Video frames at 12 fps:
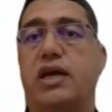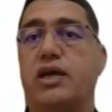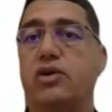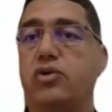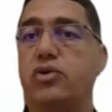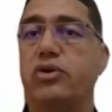I
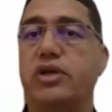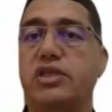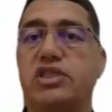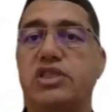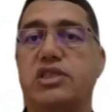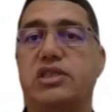
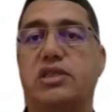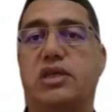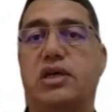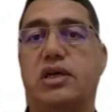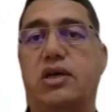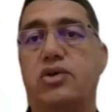encourage
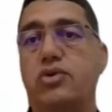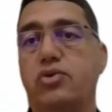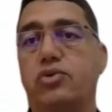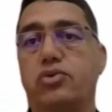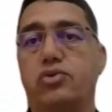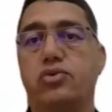
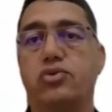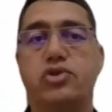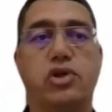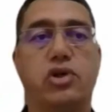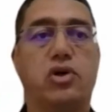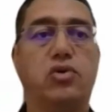you to do
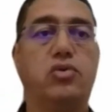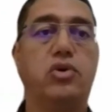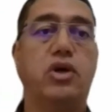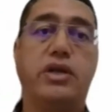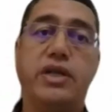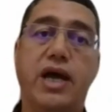
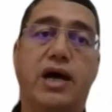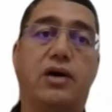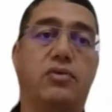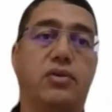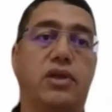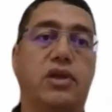so
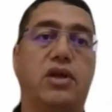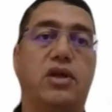now.